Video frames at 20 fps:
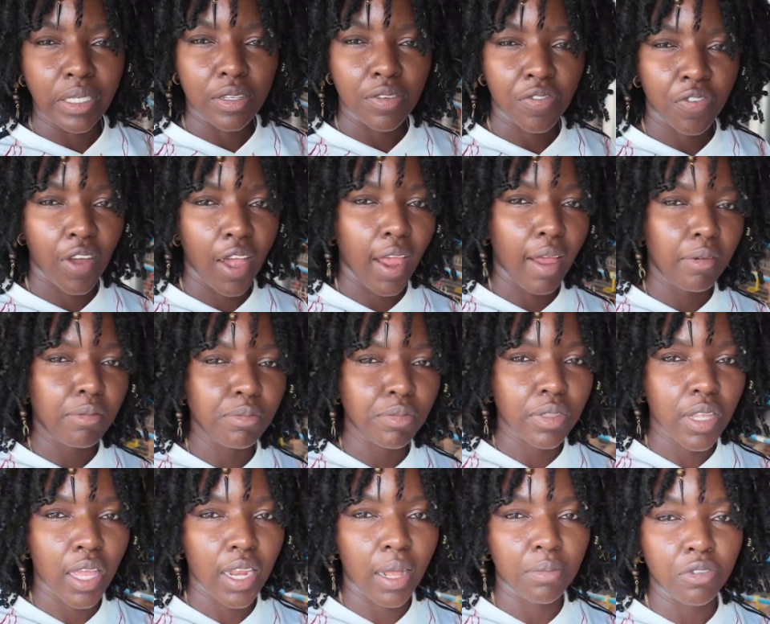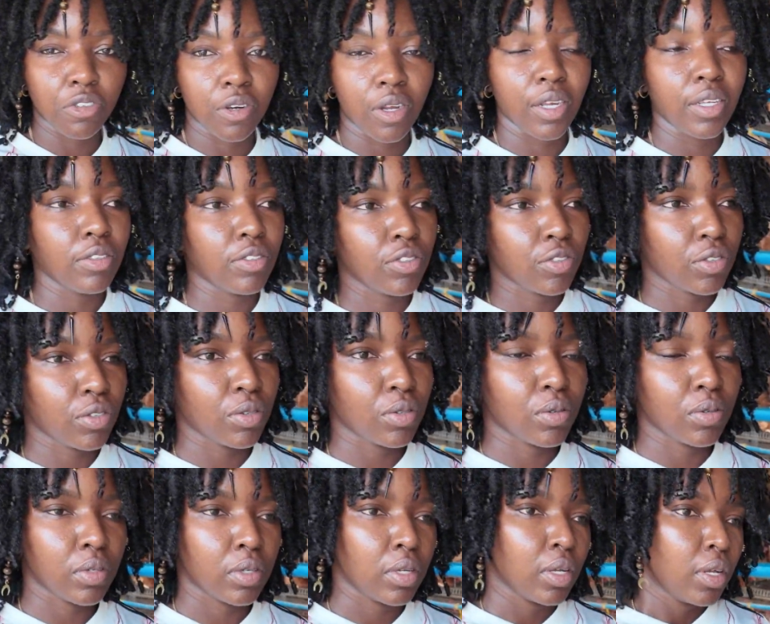at the farm and I'm trying to
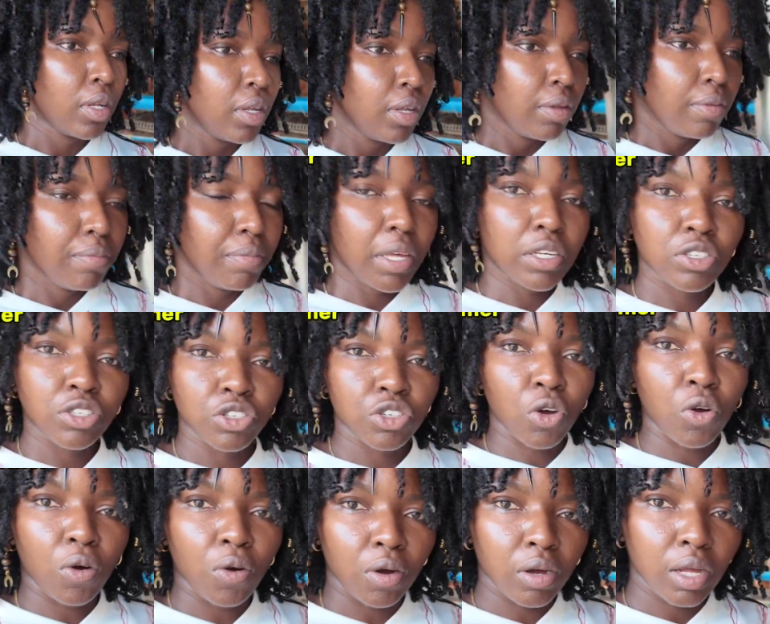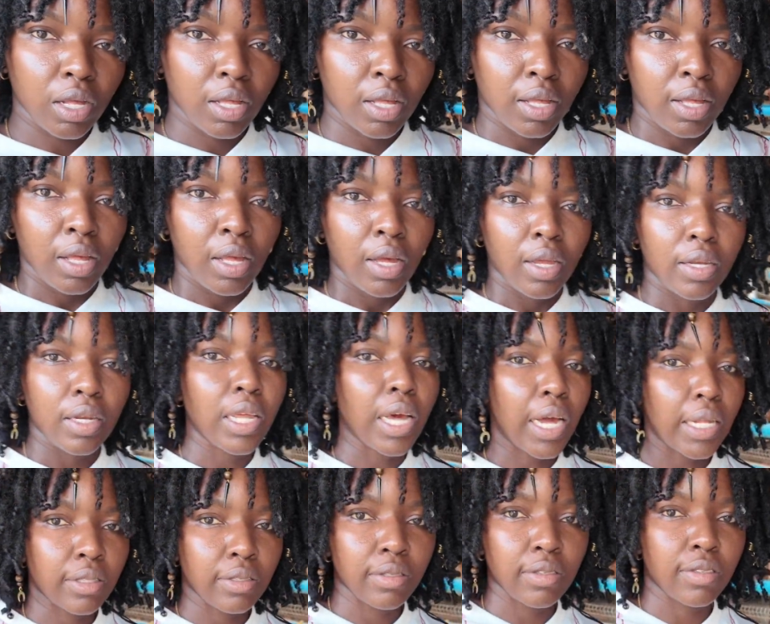make sure
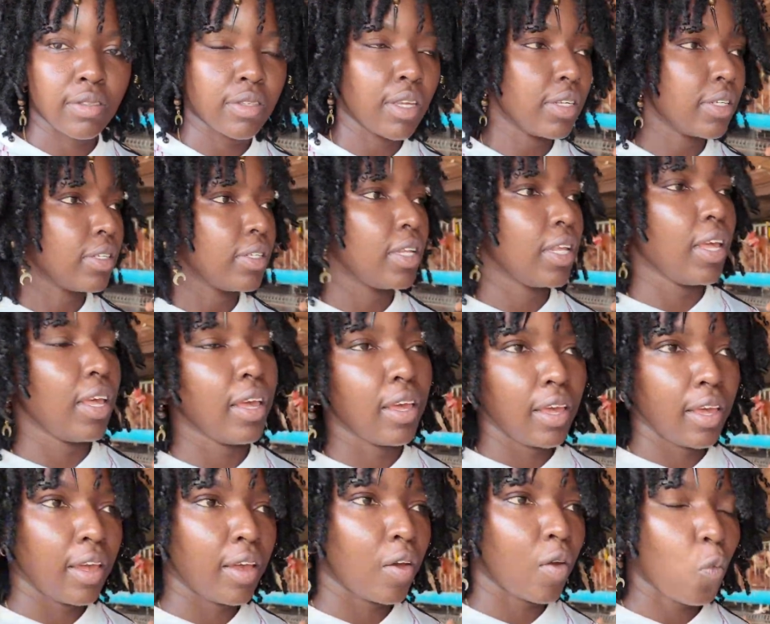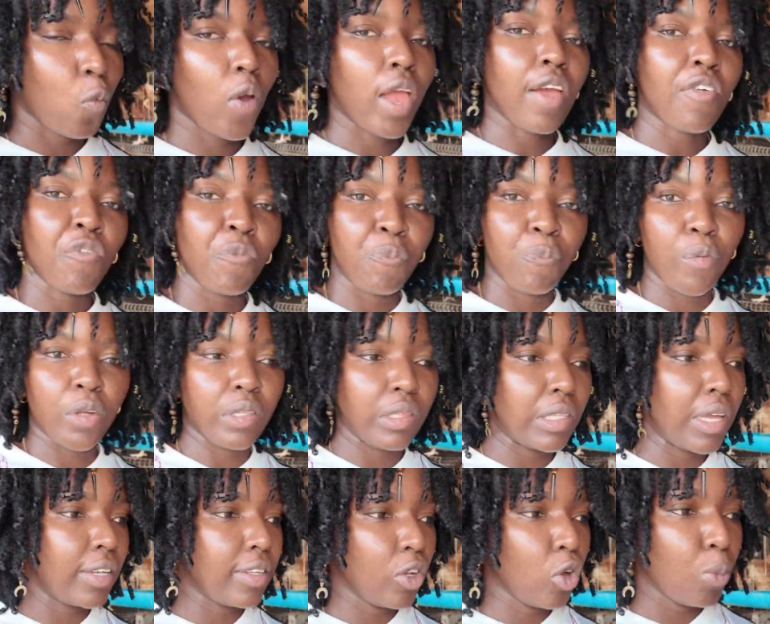that they will
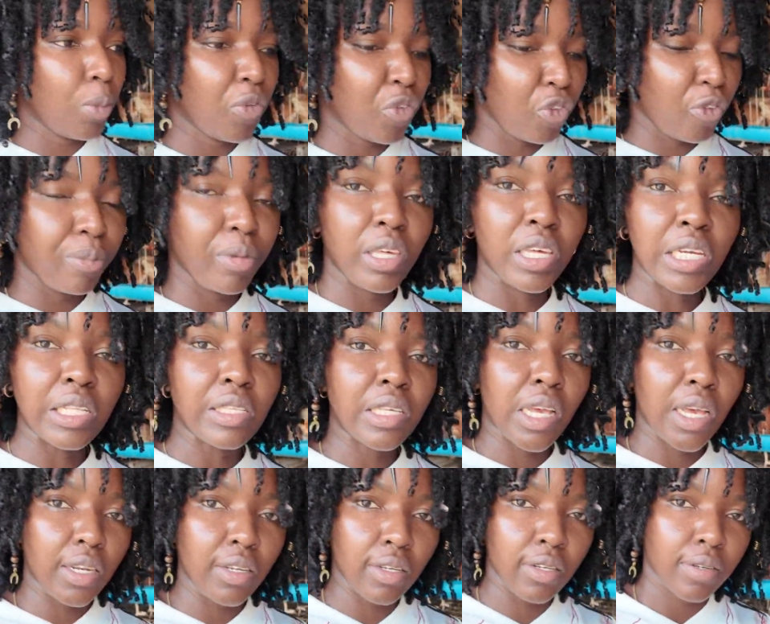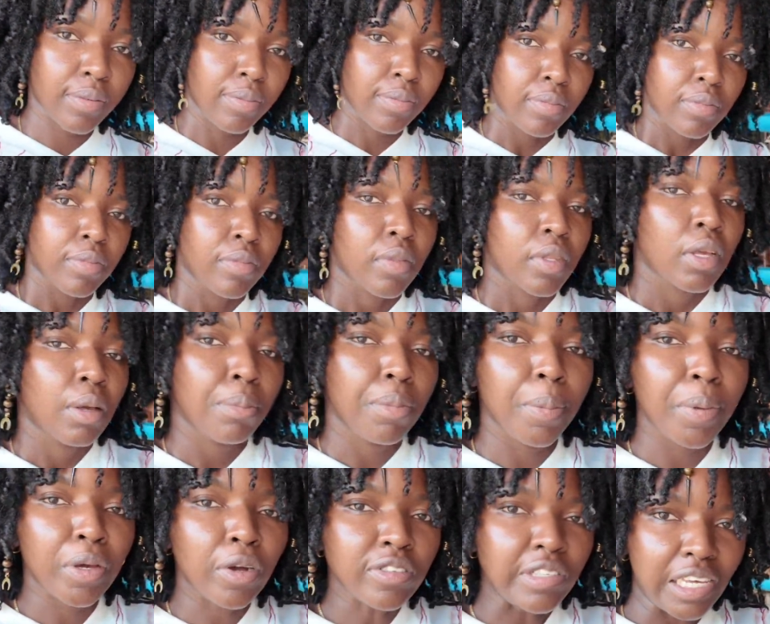be fumigated. But
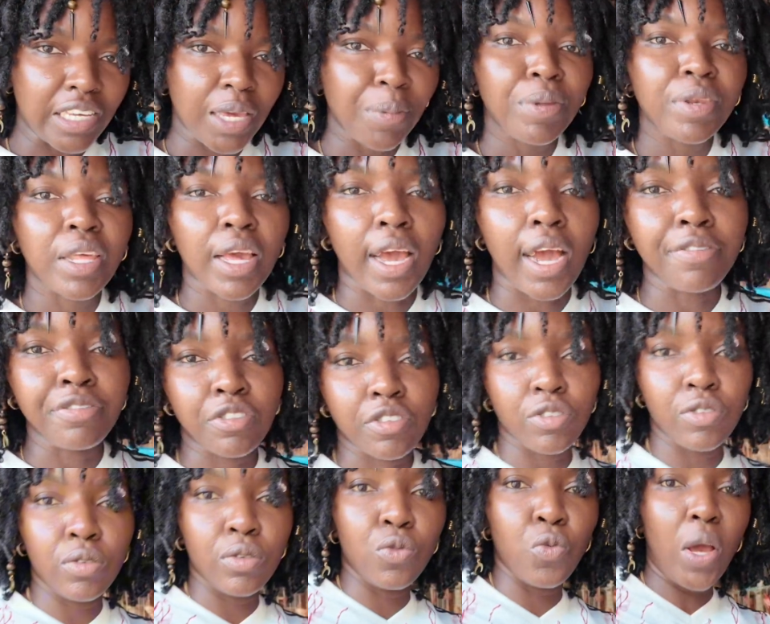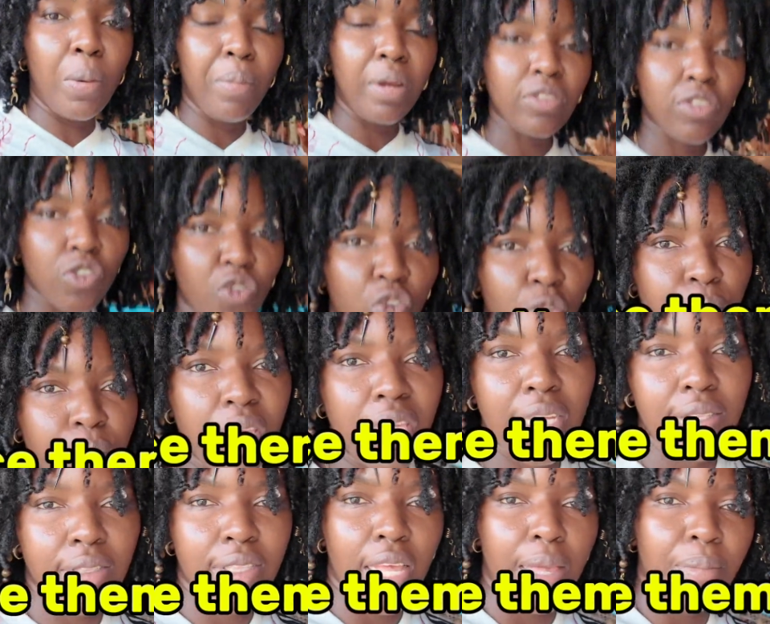because I came in the afternoon, we are meant to
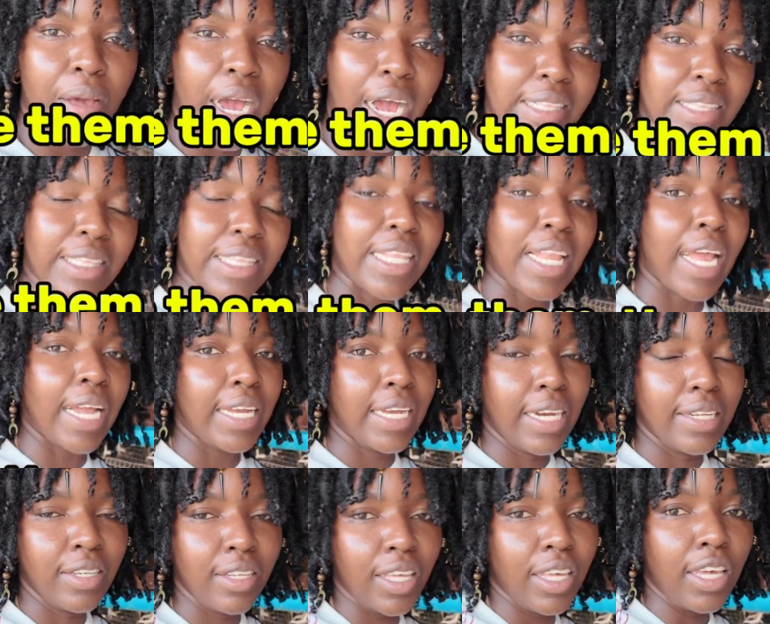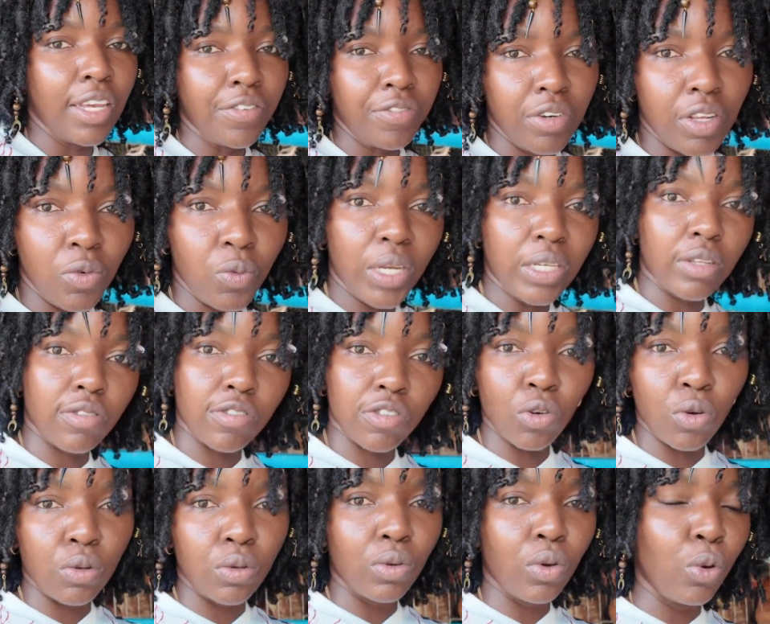fumigate them at night, in the evening when the
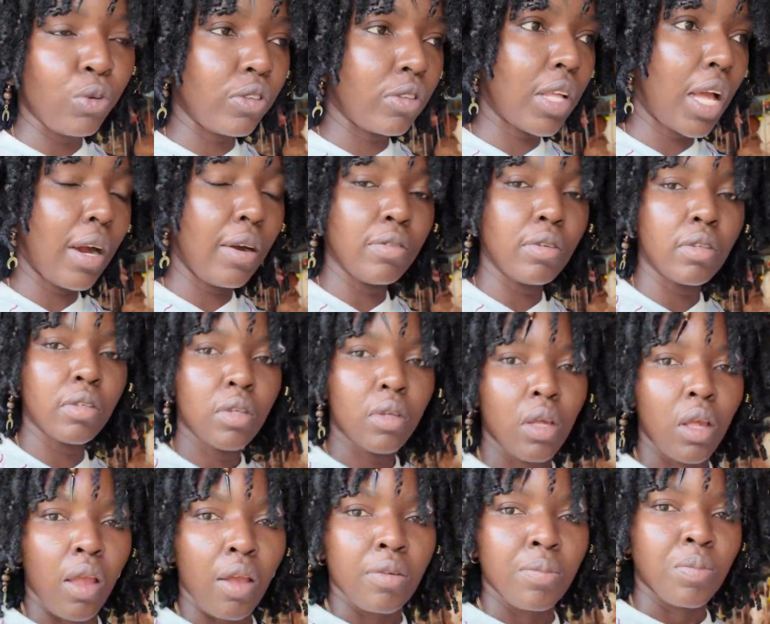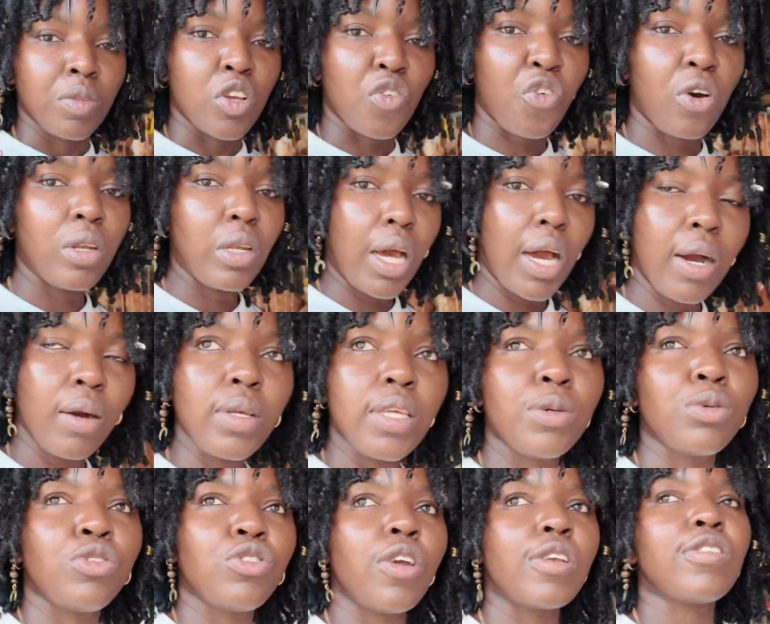sun goes down. So for now, he
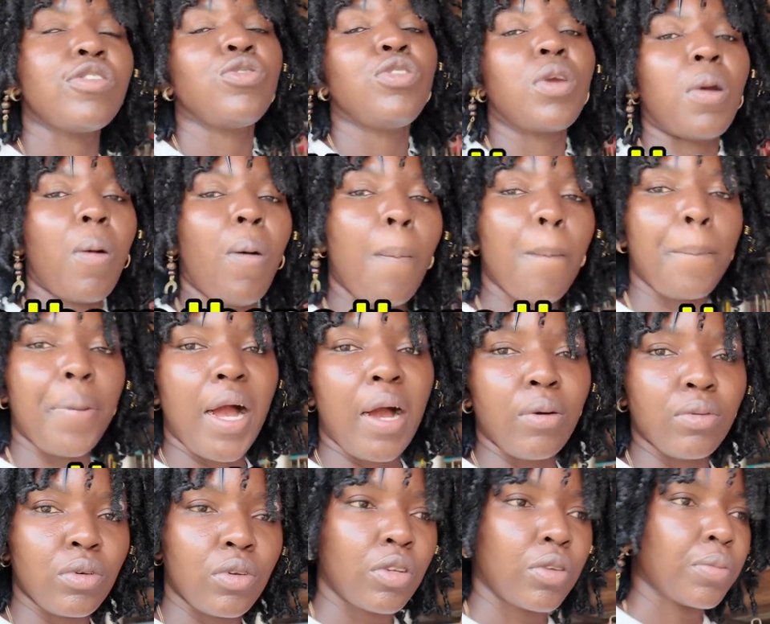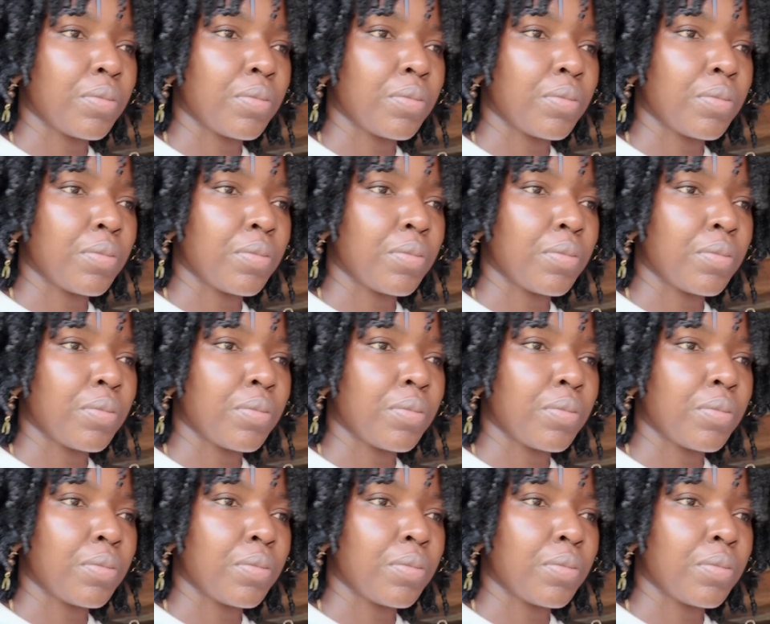will just do the compound.